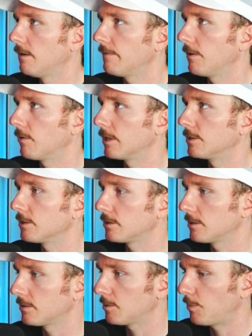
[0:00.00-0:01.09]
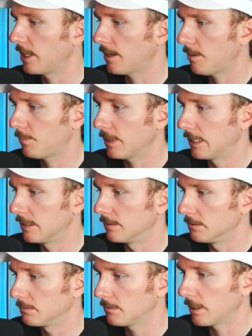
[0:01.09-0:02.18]
they want to just speak up
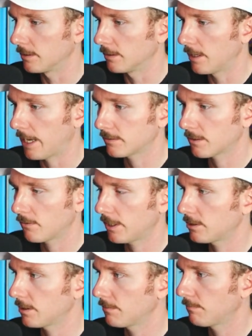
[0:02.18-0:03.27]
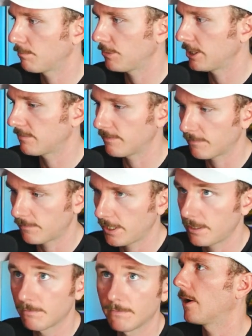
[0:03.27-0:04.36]
and ask a question, please feel
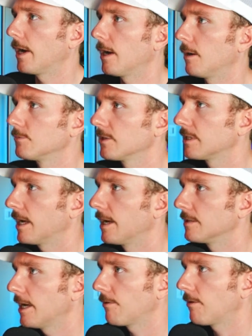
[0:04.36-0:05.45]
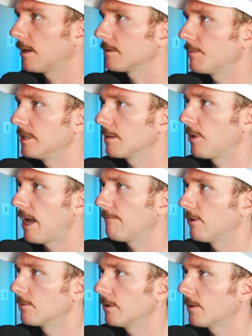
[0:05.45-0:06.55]
free. All right, Hamza says, "Hey Ross, amazing
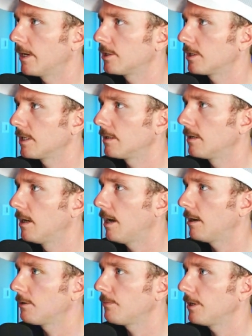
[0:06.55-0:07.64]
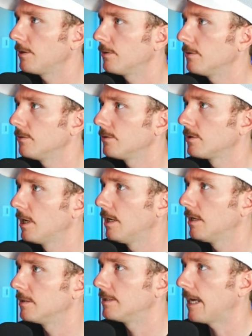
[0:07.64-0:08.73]
platform. Quick question. How do we use
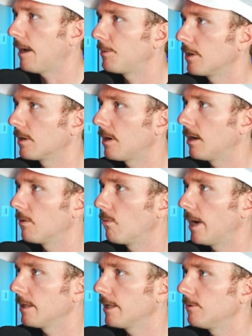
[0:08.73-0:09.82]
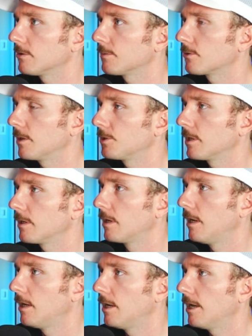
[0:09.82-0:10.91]
Zapier on a white label subscription?
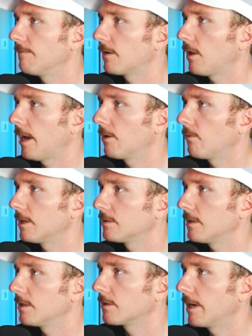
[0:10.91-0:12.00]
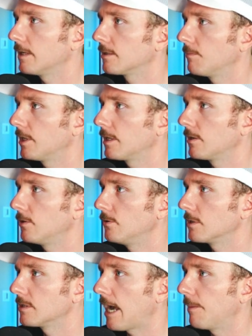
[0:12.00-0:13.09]
If a client wants to integrate something
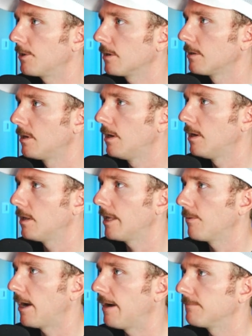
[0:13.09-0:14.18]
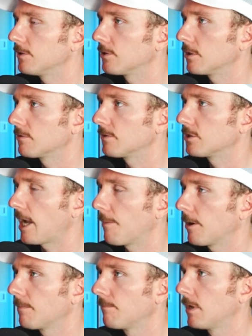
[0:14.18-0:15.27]
using Zapier, they will have to search for
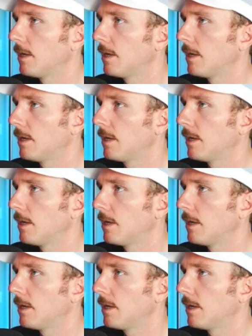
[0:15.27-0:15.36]
Stammer."